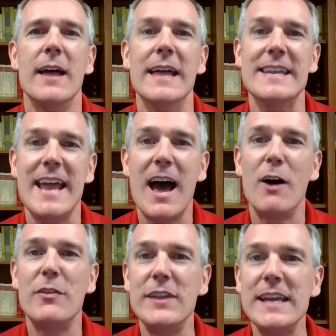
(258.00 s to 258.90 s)
And
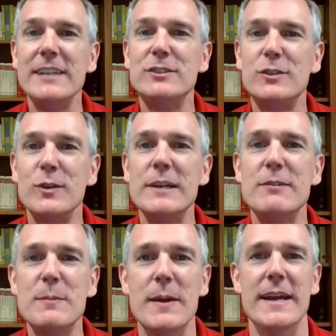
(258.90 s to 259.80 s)
now these three
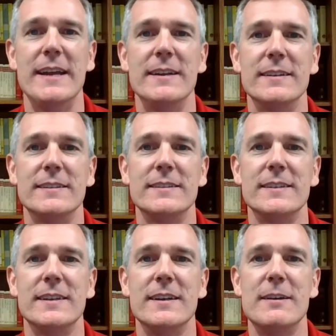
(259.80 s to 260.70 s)
remain
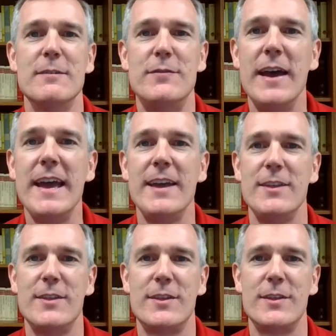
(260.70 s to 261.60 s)
faith,
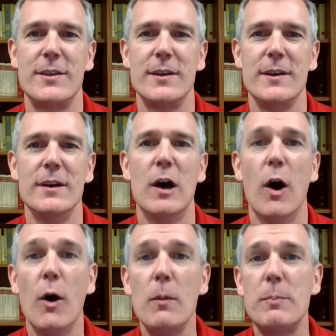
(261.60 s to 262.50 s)

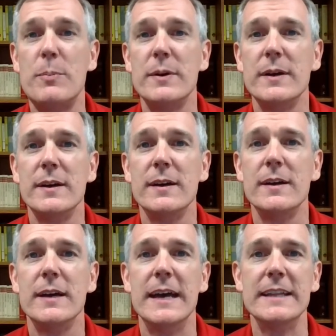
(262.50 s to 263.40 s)
hope,
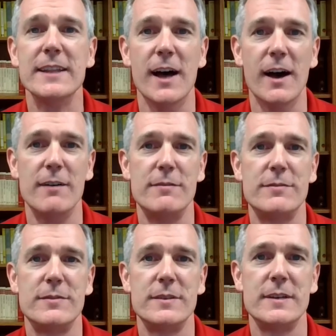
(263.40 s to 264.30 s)
and love.
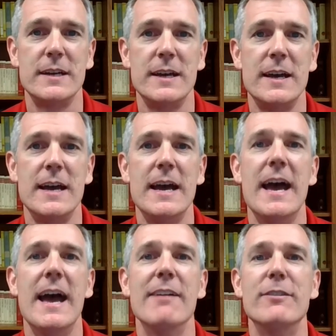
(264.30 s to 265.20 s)

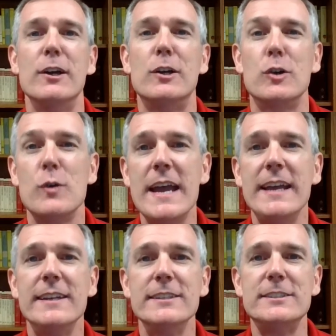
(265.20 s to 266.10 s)
And the
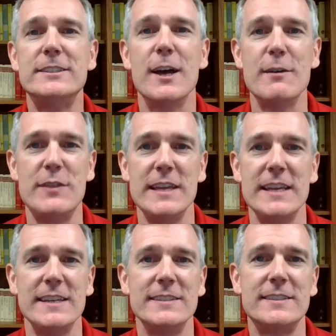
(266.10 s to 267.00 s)
greatest of
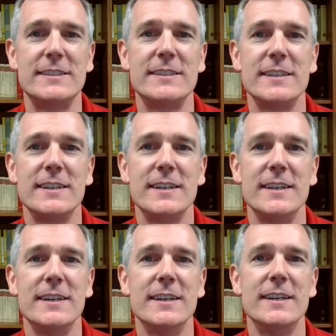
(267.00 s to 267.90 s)
these
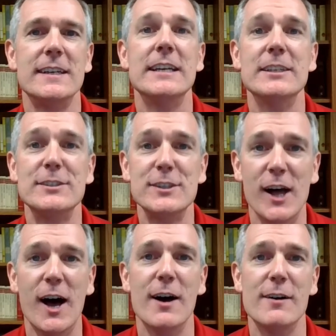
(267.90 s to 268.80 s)
is
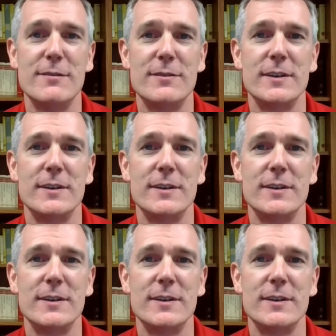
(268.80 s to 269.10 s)
love.